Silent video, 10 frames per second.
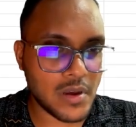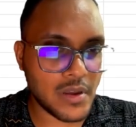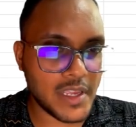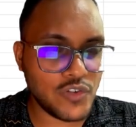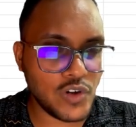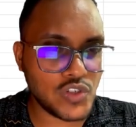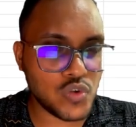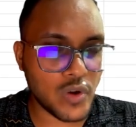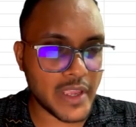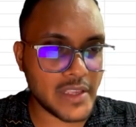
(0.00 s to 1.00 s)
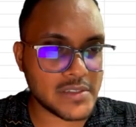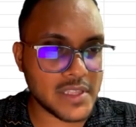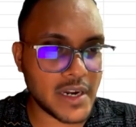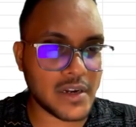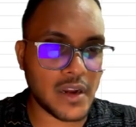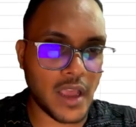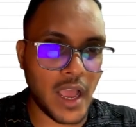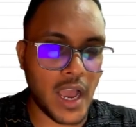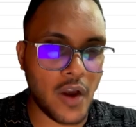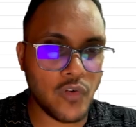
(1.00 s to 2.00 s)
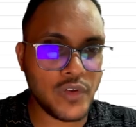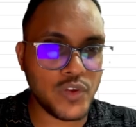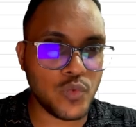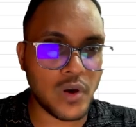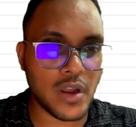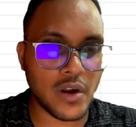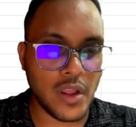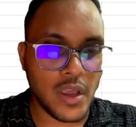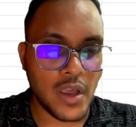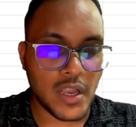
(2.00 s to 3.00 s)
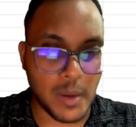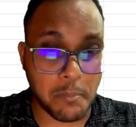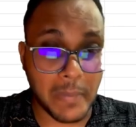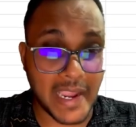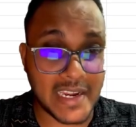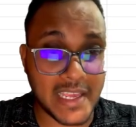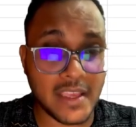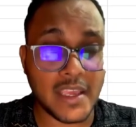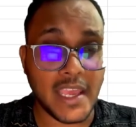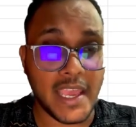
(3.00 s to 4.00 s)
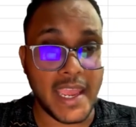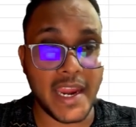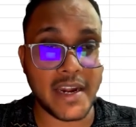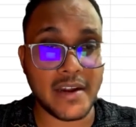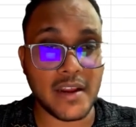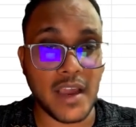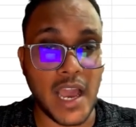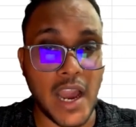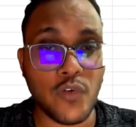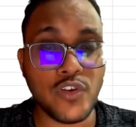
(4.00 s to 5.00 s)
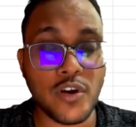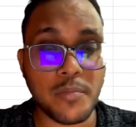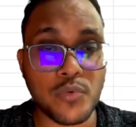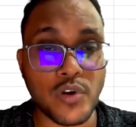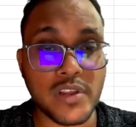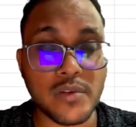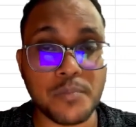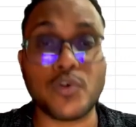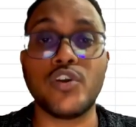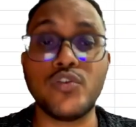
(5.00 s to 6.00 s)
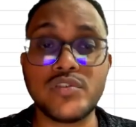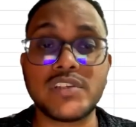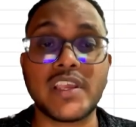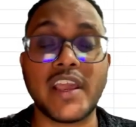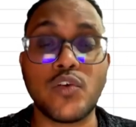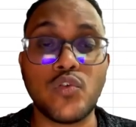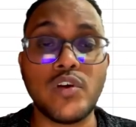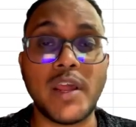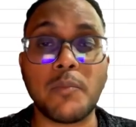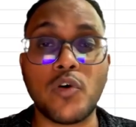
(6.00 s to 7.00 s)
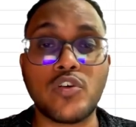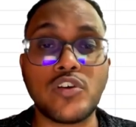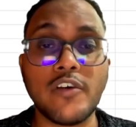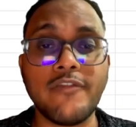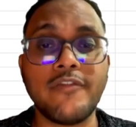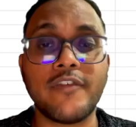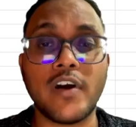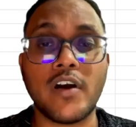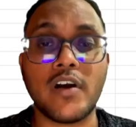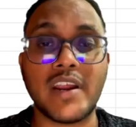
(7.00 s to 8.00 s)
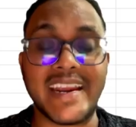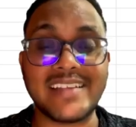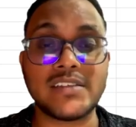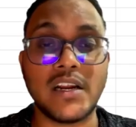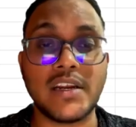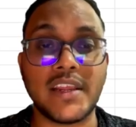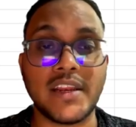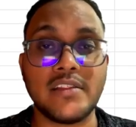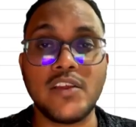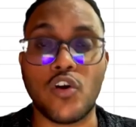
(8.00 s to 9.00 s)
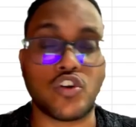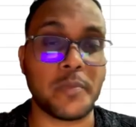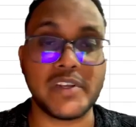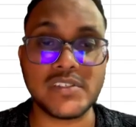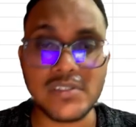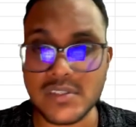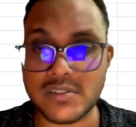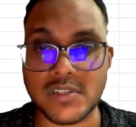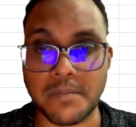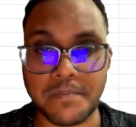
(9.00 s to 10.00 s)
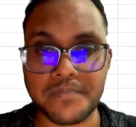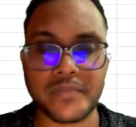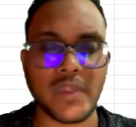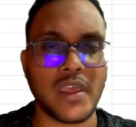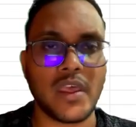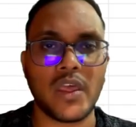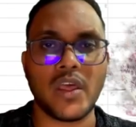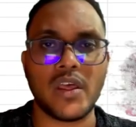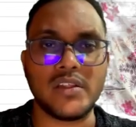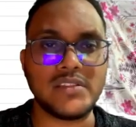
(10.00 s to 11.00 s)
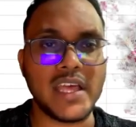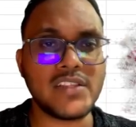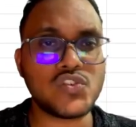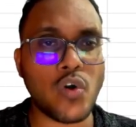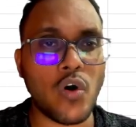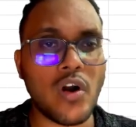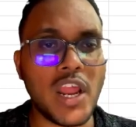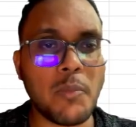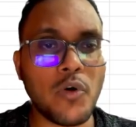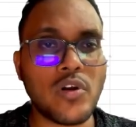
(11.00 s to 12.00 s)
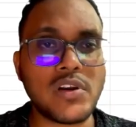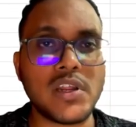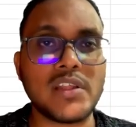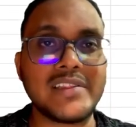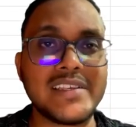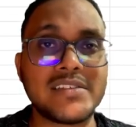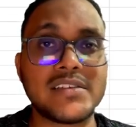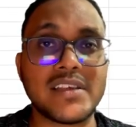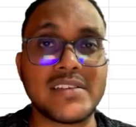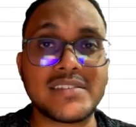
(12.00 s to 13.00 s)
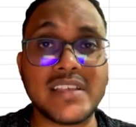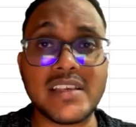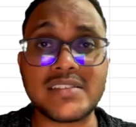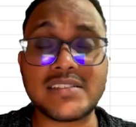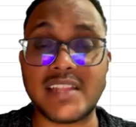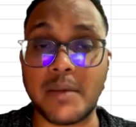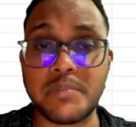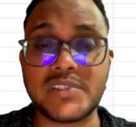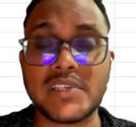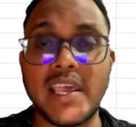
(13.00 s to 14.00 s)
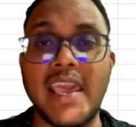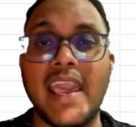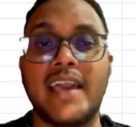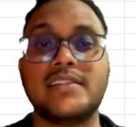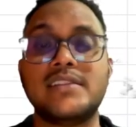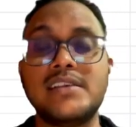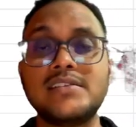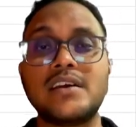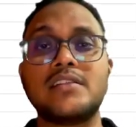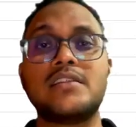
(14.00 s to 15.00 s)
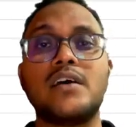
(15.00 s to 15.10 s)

it will showcase that how you are combining and how you are producing a good amount of result in the automation system. That's all about these six steps. And these are the